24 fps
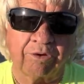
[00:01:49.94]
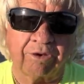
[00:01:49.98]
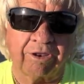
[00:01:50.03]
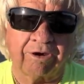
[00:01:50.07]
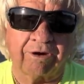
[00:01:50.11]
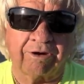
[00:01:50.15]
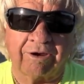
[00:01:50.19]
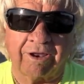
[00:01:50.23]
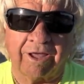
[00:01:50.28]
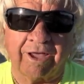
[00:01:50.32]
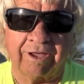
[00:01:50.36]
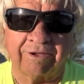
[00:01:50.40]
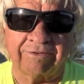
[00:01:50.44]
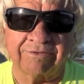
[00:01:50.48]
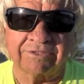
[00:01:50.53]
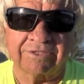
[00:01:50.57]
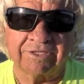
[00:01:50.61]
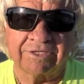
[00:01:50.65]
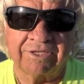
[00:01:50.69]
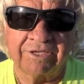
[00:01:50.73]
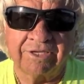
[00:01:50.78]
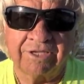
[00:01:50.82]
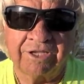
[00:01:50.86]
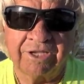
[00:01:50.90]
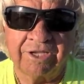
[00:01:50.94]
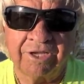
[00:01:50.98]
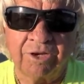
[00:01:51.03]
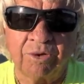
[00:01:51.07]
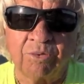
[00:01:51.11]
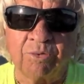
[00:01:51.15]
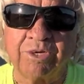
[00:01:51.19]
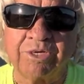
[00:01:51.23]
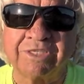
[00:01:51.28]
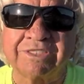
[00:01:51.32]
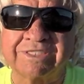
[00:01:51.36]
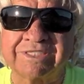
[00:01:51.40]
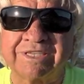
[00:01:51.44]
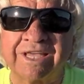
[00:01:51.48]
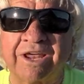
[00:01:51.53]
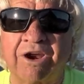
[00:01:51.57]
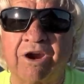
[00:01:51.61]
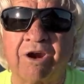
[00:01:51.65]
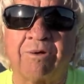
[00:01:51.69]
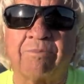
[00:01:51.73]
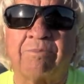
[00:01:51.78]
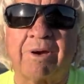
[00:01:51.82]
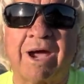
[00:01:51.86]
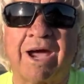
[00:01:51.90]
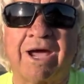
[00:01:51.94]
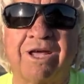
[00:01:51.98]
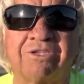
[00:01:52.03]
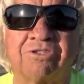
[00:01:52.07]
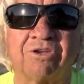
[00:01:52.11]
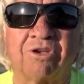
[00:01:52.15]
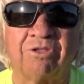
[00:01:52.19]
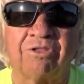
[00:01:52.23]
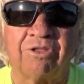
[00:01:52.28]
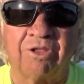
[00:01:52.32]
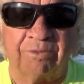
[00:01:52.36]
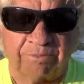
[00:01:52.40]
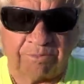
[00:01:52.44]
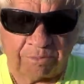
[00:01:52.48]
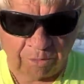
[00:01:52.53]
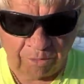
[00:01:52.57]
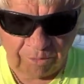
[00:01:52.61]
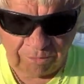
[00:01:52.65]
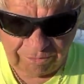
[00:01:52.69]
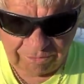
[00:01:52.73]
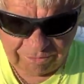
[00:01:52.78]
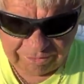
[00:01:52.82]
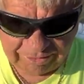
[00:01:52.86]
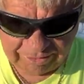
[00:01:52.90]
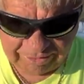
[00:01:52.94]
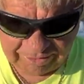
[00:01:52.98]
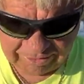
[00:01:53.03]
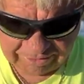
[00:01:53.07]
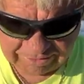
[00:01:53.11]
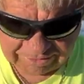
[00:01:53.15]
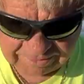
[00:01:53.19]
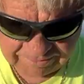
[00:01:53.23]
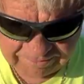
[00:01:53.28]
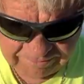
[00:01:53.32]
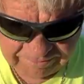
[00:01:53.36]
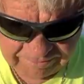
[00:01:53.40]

in our lives. We set our minds on the important things.